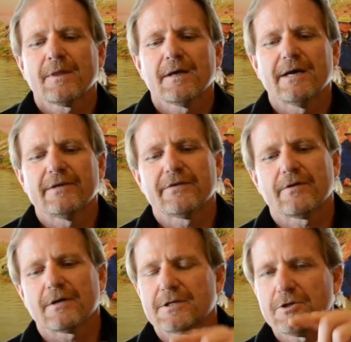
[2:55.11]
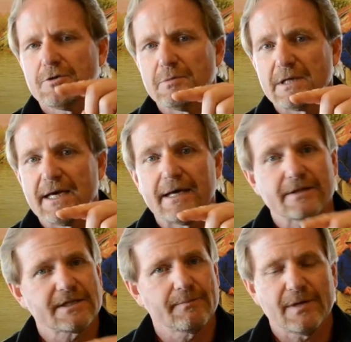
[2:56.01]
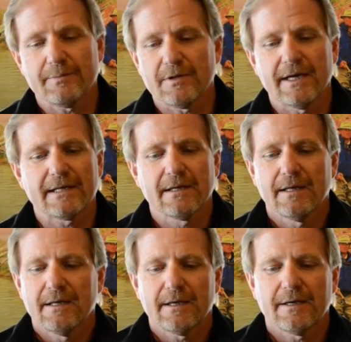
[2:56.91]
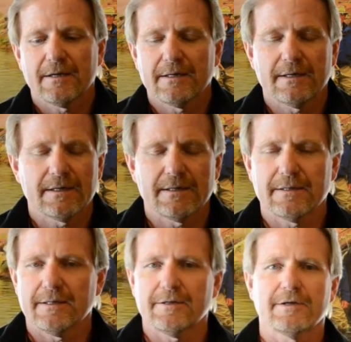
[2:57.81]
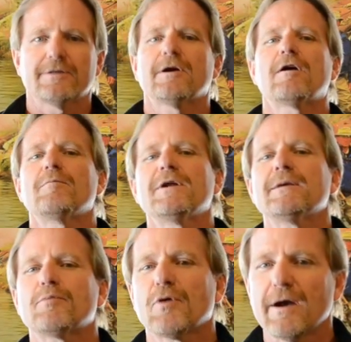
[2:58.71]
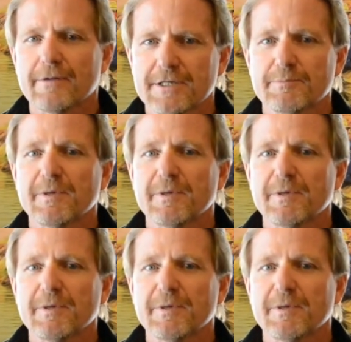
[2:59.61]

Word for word: They'll have a different tube length. Some people like, you know, uh, th there are many there's